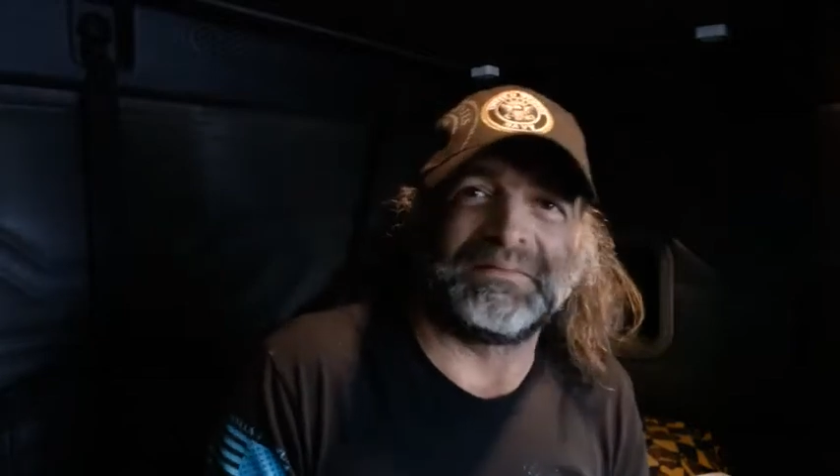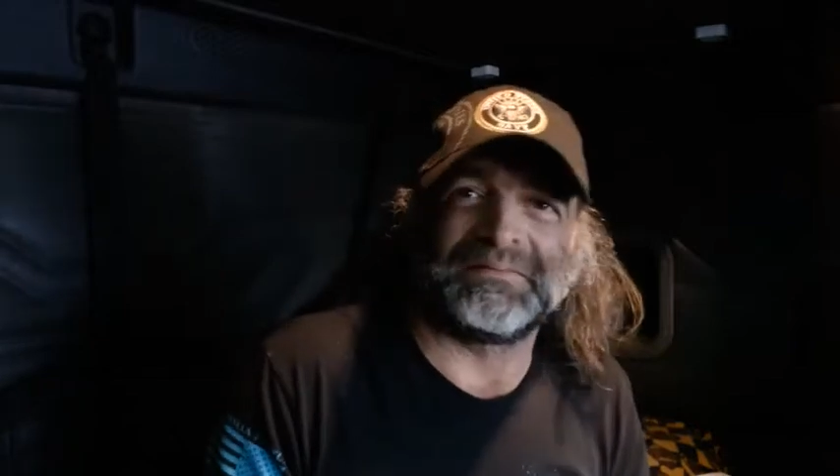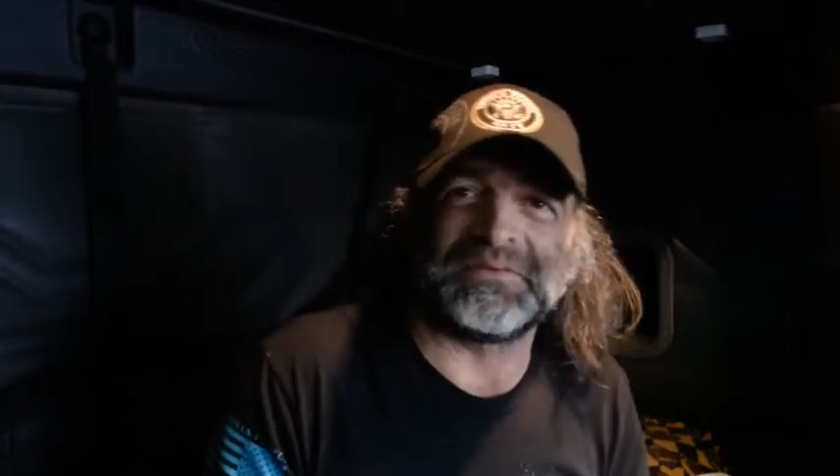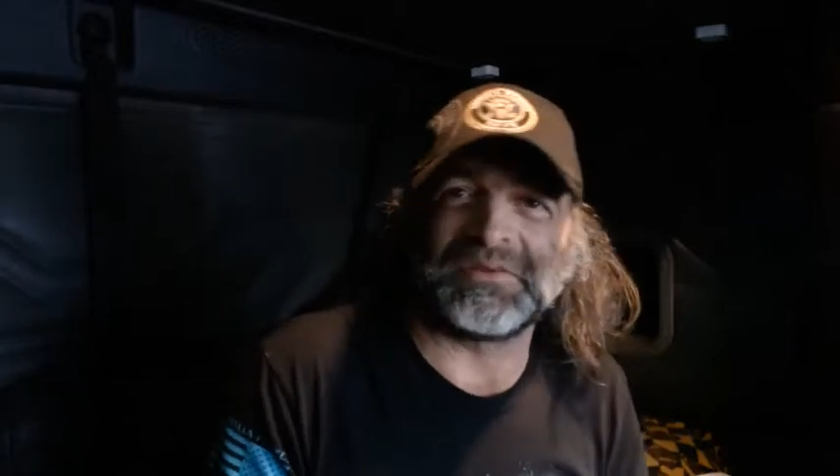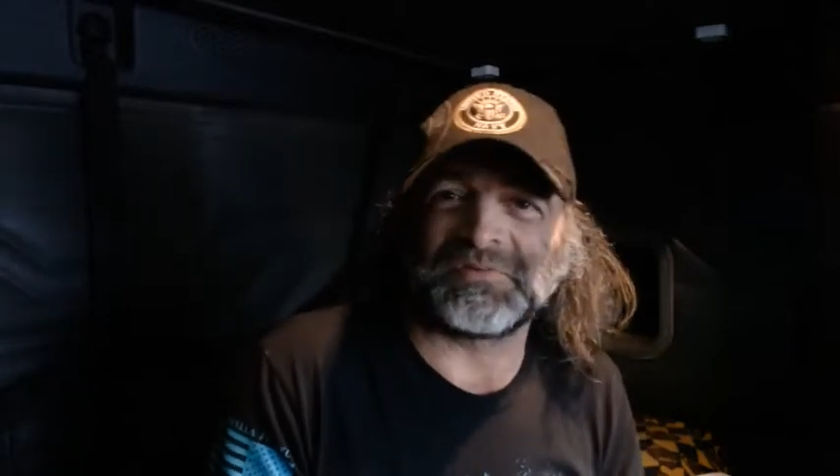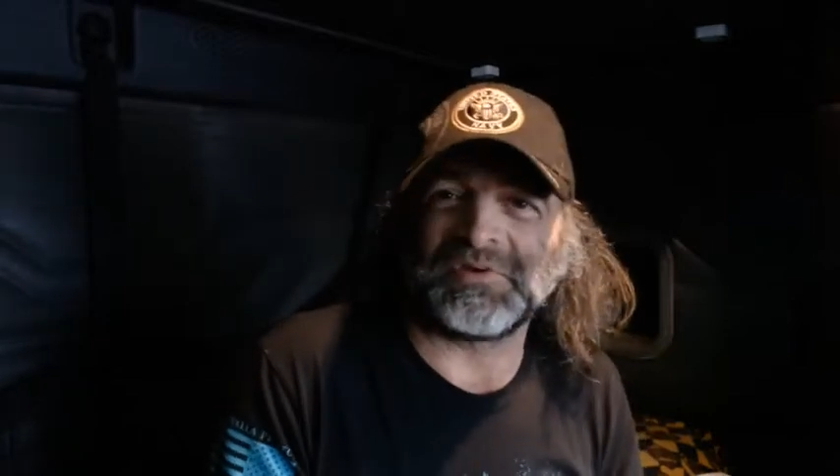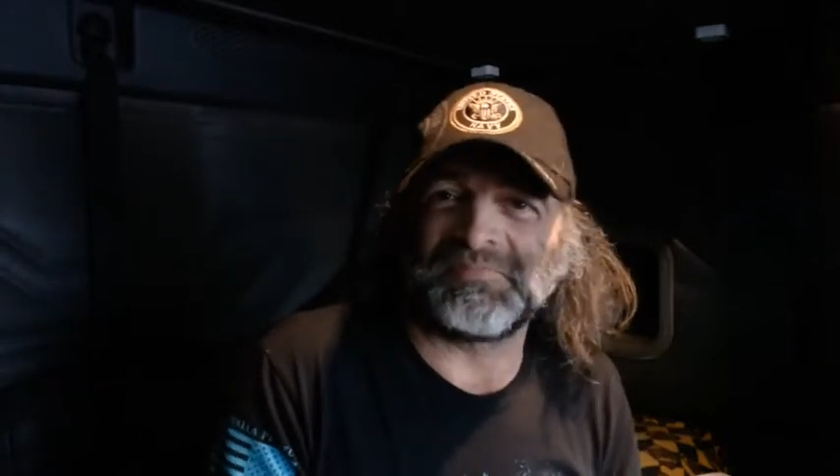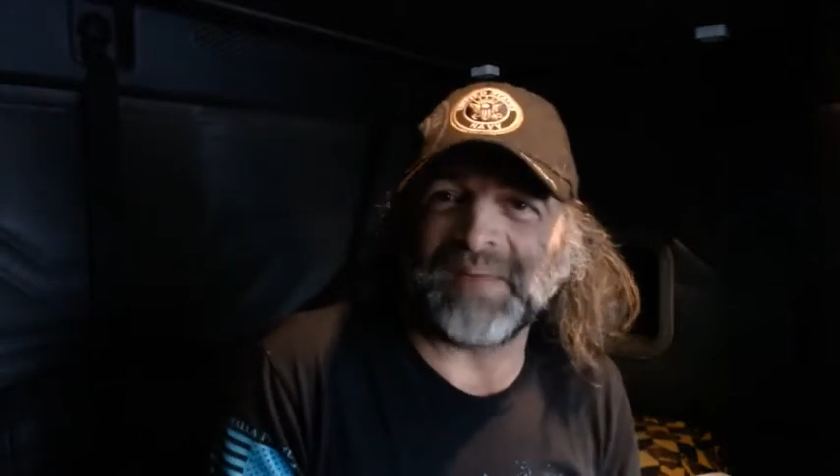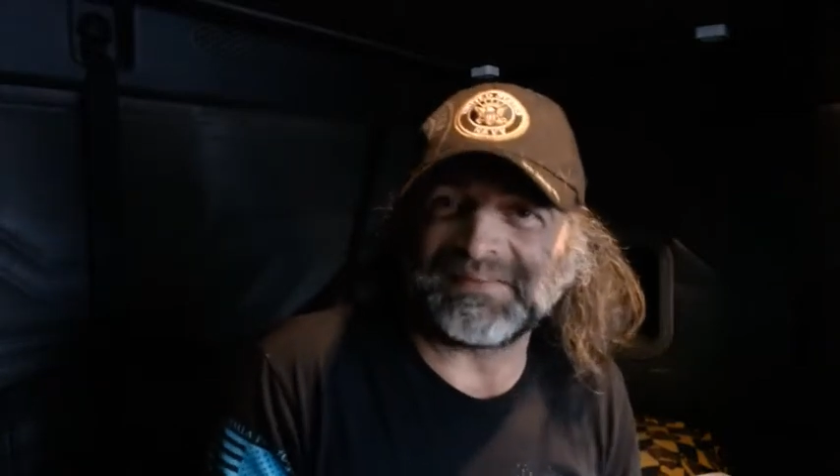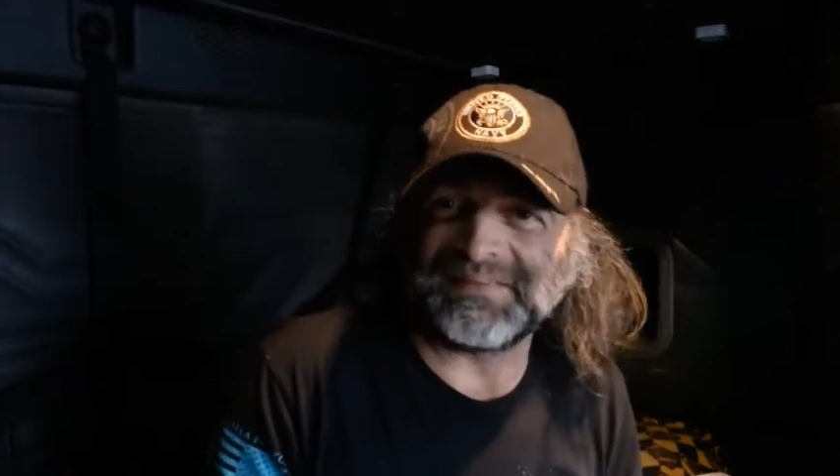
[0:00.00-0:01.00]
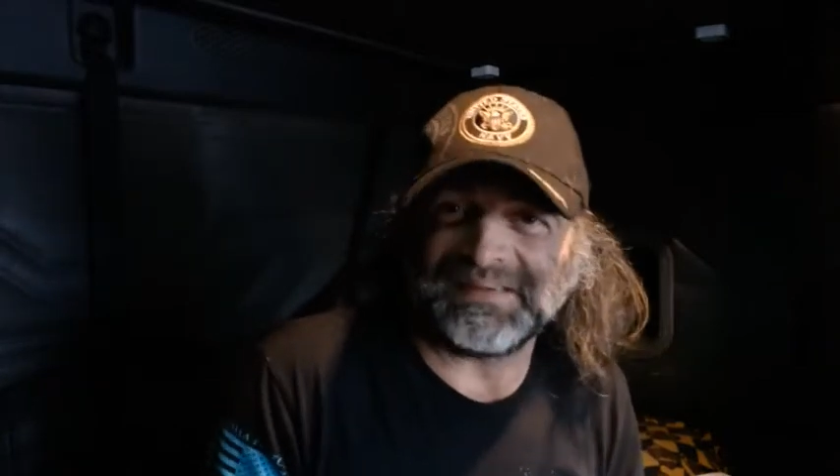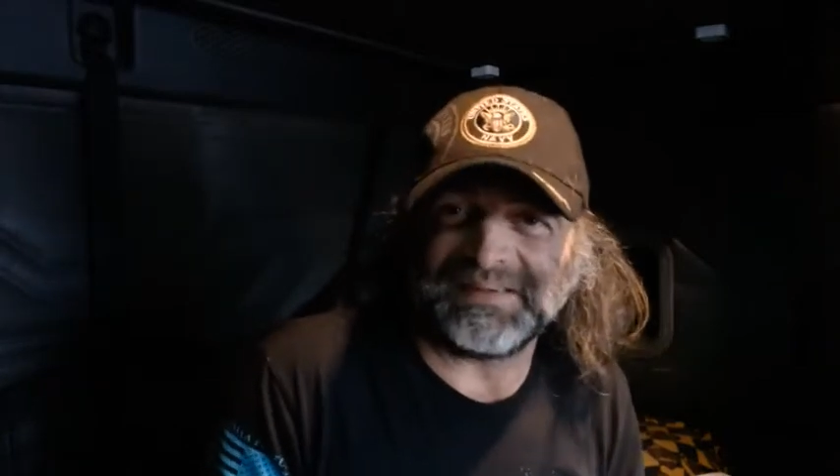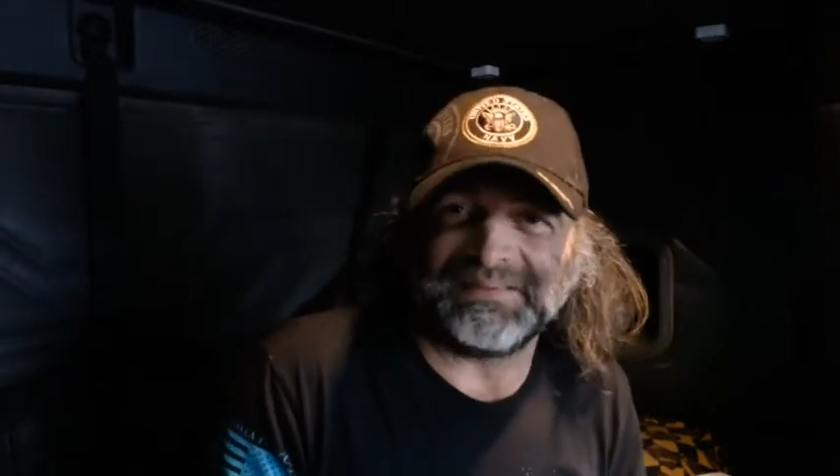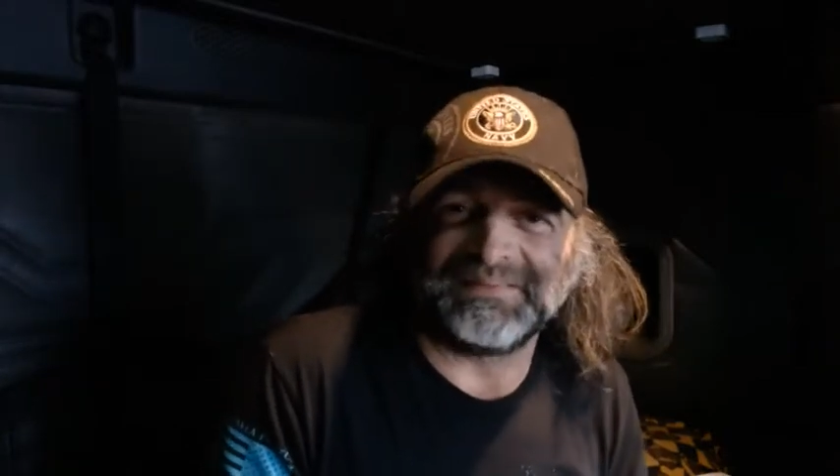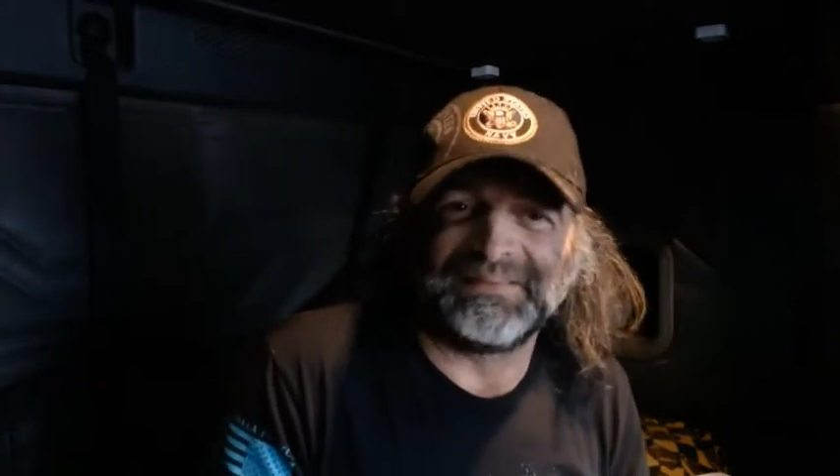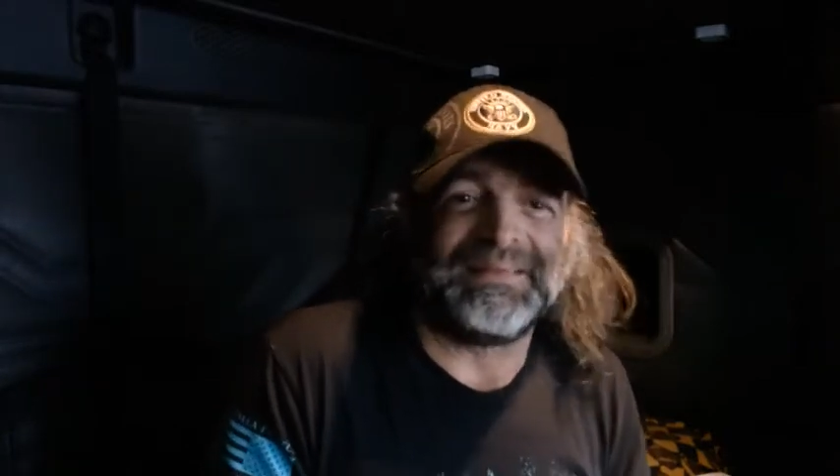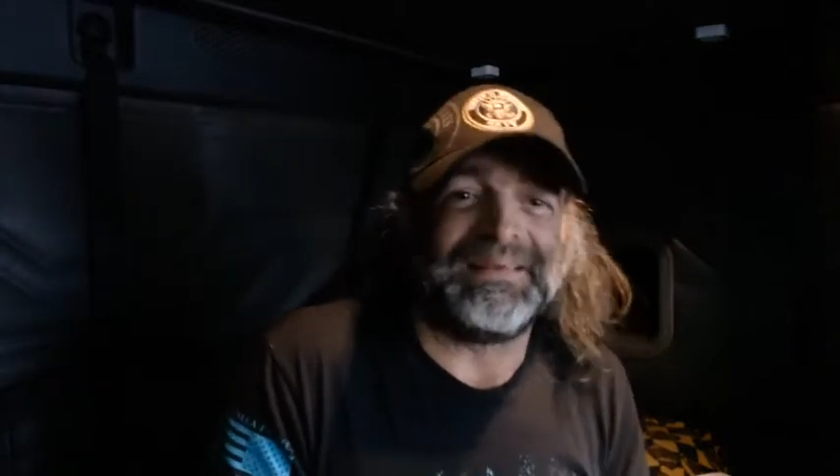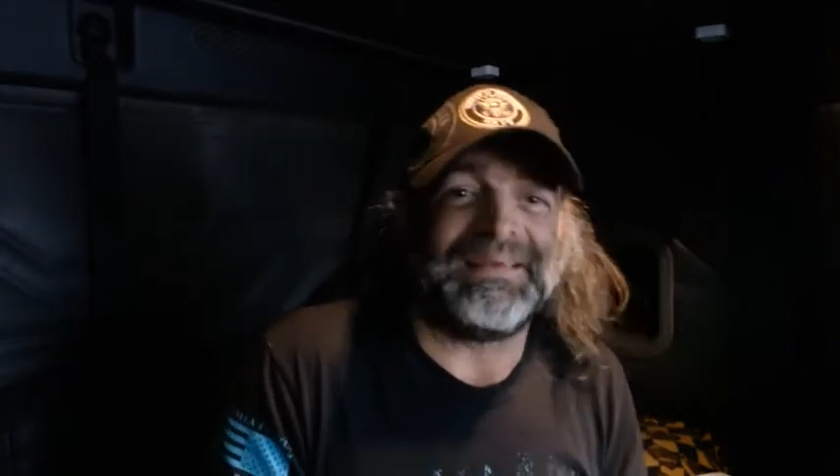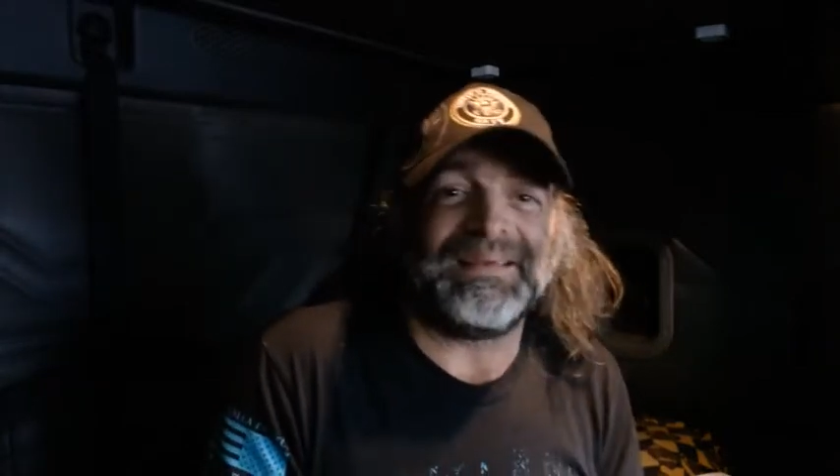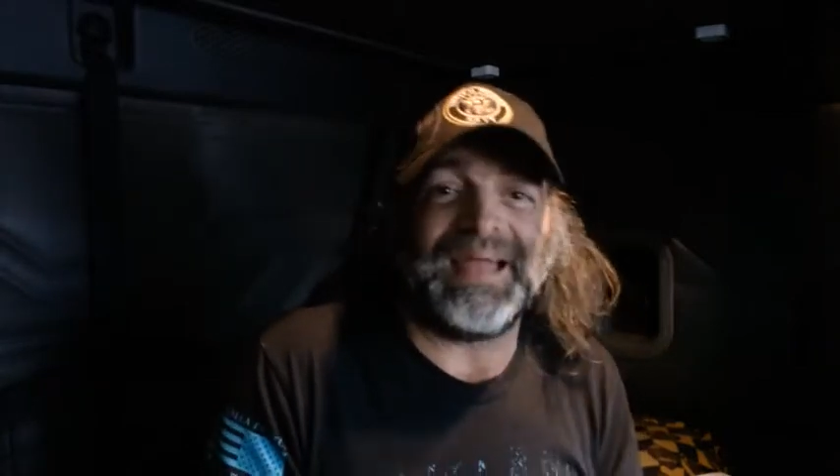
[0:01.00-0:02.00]
disrespecting it
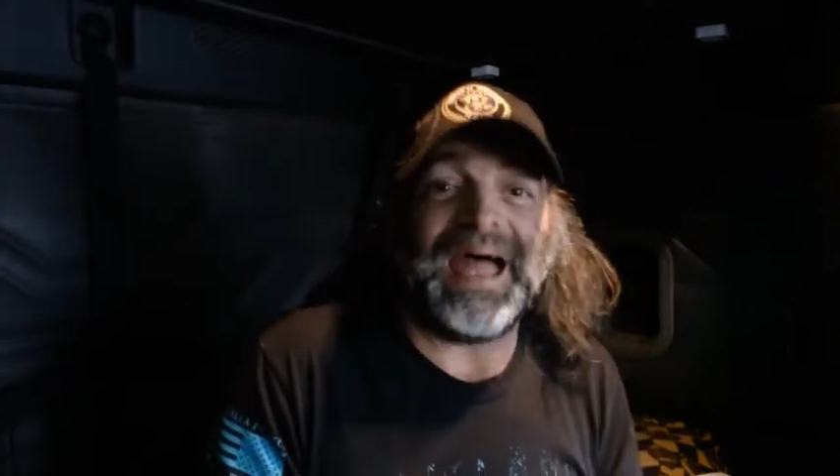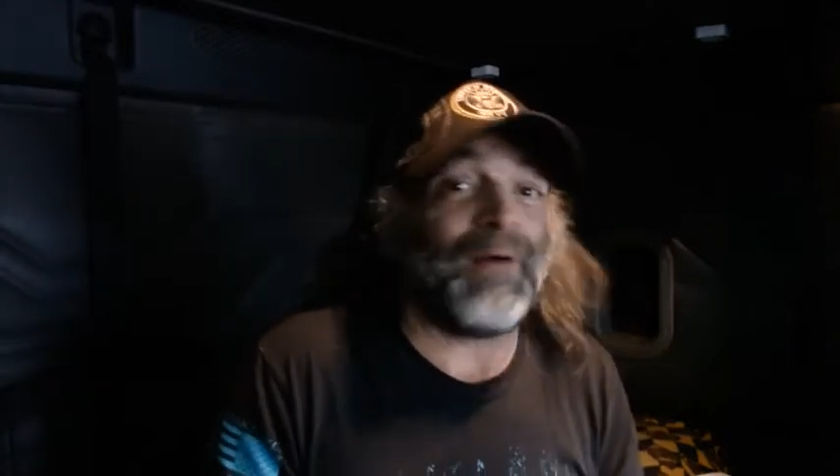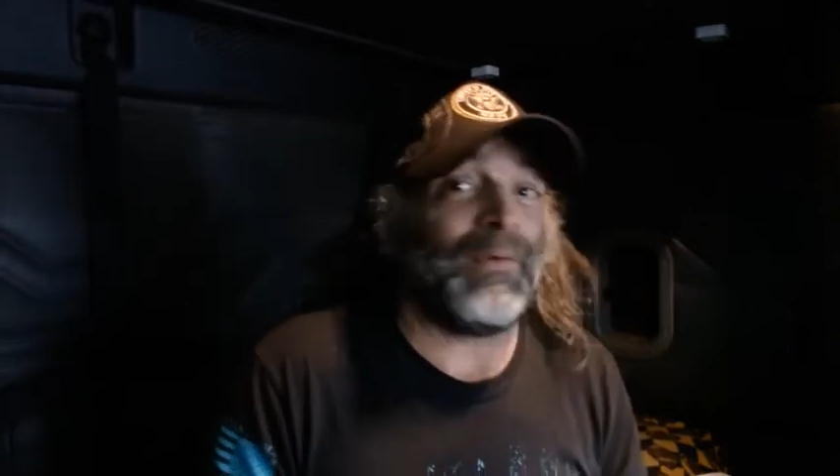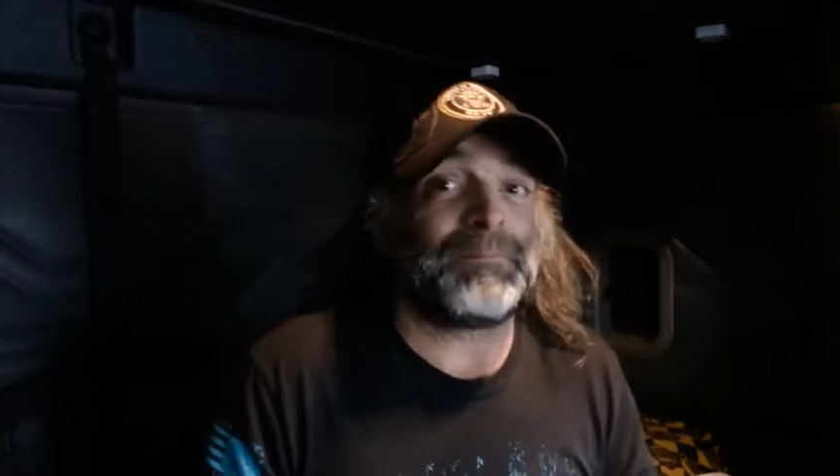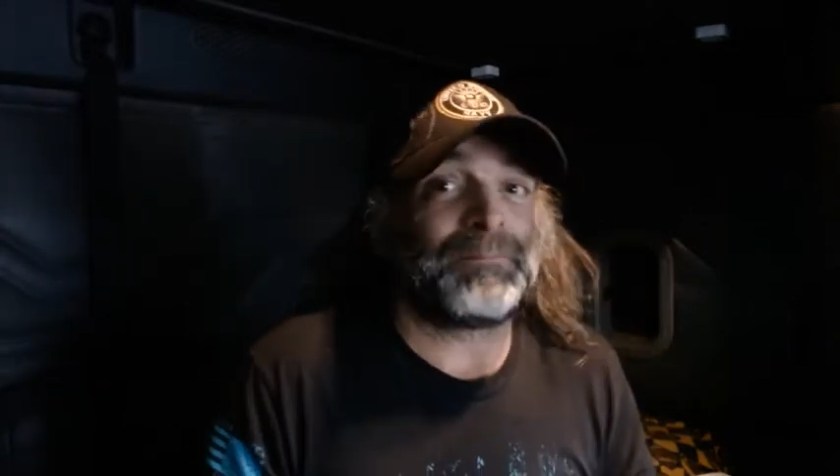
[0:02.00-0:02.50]
out in